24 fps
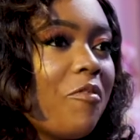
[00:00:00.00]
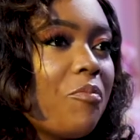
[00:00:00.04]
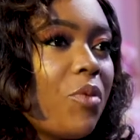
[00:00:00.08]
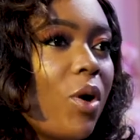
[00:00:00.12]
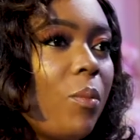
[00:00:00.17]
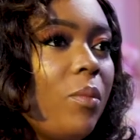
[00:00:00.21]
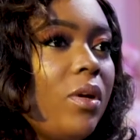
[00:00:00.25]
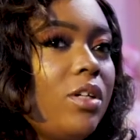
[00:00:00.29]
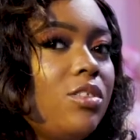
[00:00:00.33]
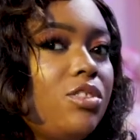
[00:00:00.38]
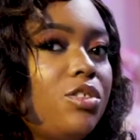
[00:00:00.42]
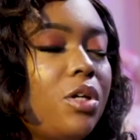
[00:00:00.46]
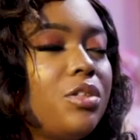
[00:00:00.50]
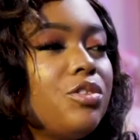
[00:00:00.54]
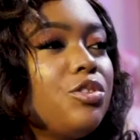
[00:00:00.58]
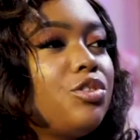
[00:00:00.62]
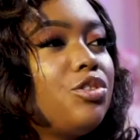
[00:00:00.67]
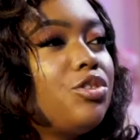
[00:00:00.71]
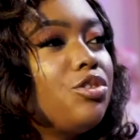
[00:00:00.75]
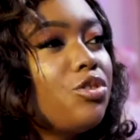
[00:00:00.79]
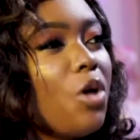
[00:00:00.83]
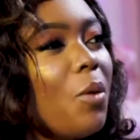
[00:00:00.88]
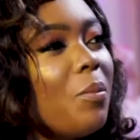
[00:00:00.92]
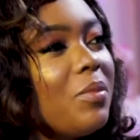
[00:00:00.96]
probably done
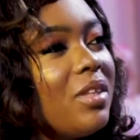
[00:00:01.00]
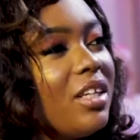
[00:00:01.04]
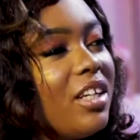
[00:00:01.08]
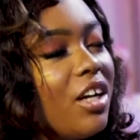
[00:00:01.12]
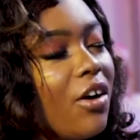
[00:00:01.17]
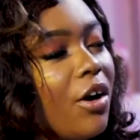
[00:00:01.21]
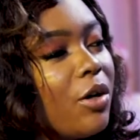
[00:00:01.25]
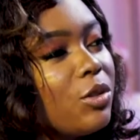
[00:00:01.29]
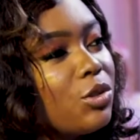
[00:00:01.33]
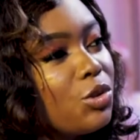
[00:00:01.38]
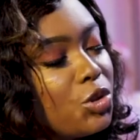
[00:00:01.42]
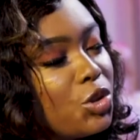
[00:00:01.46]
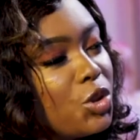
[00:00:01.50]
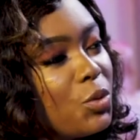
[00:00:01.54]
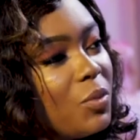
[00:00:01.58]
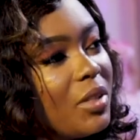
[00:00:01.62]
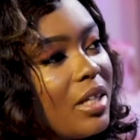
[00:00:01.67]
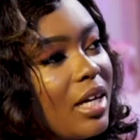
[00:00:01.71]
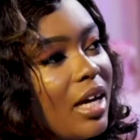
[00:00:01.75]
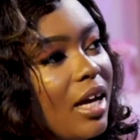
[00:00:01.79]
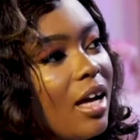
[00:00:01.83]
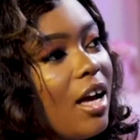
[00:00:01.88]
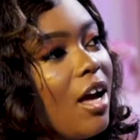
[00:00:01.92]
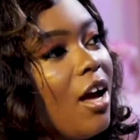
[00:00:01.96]
something around social
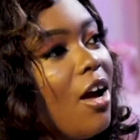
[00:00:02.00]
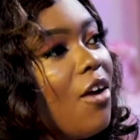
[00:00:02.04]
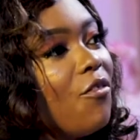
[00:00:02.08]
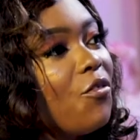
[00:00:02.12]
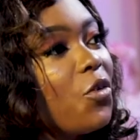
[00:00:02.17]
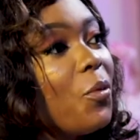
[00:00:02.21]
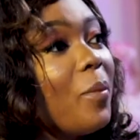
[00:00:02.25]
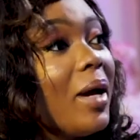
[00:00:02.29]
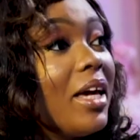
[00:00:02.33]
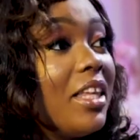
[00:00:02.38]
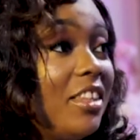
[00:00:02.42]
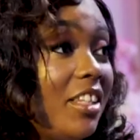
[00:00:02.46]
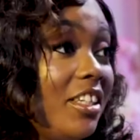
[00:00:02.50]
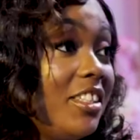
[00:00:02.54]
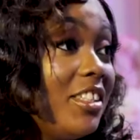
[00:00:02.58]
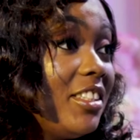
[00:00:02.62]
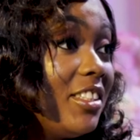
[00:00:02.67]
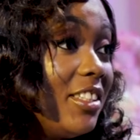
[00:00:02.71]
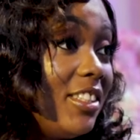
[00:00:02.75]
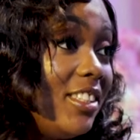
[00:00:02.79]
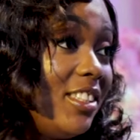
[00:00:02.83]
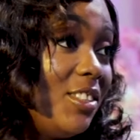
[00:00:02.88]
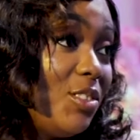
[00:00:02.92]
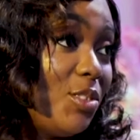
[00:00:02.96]
media for my
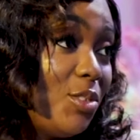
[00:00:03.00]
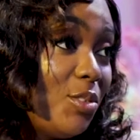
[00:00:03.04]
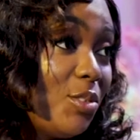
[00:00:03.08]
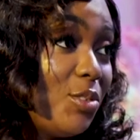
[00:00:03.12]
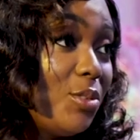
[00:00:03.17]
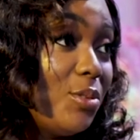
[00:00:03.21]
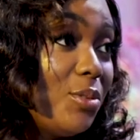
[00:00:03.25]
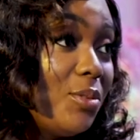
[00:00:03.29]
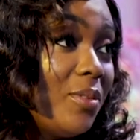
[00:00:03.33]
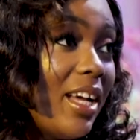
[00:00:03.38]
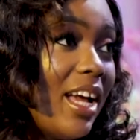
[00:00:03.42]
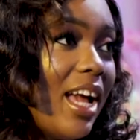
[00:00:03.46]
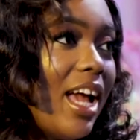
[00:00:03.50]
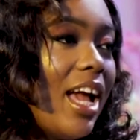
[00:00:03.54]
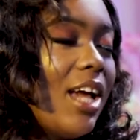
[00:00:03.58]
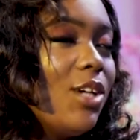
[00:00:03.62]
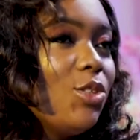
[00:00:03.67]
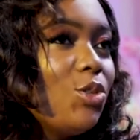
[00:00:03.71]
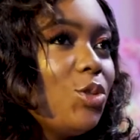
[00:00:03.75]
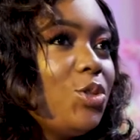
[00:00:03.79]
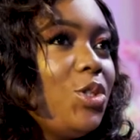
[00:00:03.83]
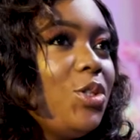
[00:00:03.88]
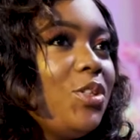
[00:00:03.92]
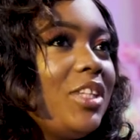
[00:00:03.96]
thesis in school.
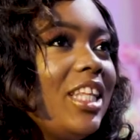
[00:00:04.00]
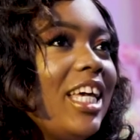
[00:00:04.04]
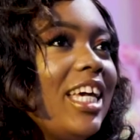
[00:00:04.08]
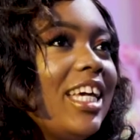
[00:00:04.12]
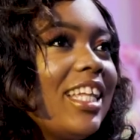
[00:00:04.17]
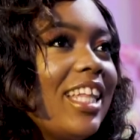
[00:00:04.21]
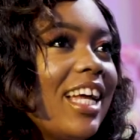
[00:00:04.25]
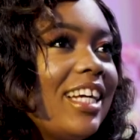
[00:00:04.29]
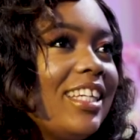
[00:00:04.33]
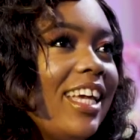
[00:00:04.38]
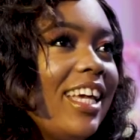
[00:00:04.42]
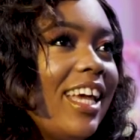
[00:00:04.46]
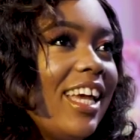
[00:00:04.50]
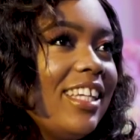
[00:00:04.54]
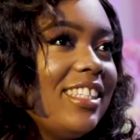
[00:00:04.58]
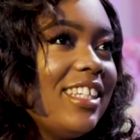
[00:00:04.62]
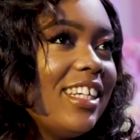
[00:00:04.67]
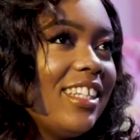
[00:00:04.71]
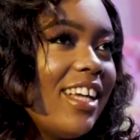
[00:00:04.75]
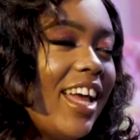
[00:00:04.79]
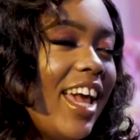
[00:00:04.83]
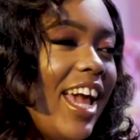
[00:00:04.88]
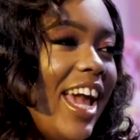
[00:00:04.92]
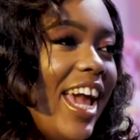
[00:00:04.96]
So do you think that
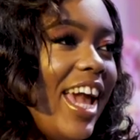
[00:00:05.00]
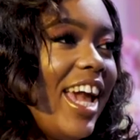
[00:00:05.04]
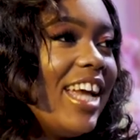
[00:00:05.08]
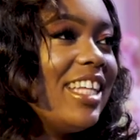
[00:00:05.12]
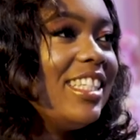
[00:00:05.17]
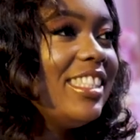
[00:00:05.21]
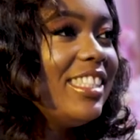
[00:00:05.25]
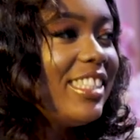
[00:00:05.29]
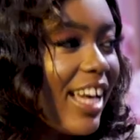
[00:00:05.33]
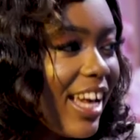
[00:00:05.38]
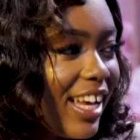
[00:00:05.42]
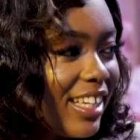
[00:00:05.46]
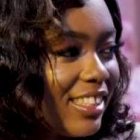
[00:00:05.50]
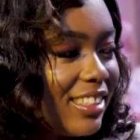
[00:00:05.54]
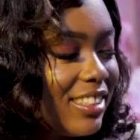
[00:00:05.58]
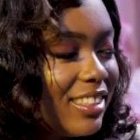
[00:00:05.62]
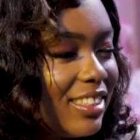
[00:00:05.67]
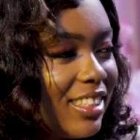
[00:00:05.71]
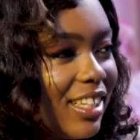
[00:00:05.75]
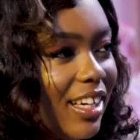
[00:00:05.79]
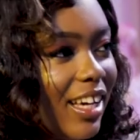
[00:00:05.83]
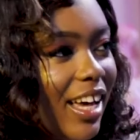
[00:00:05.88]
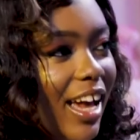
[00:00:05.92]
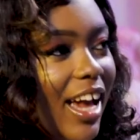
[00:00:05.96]
it aided
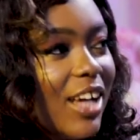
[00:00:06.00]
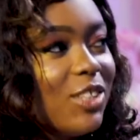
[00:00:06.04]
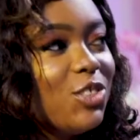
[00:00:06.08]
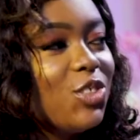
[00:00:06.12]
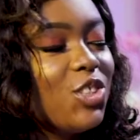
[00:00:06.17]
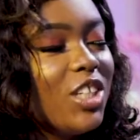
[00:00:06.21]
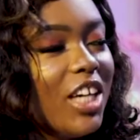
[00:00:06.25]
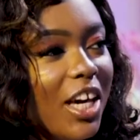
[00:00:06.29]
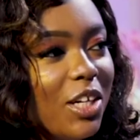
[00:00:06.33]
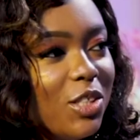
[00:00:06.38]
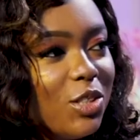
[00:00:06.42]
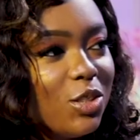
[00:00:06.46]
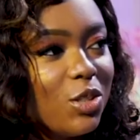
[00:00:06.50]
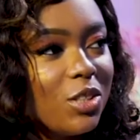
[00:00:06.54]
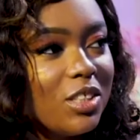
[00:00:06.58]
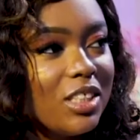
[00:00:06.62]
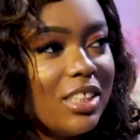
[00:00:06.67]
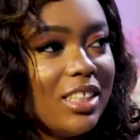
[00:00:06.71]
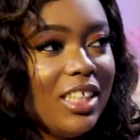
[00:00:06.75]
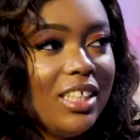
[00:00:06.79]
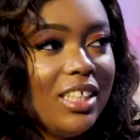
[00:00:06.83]
education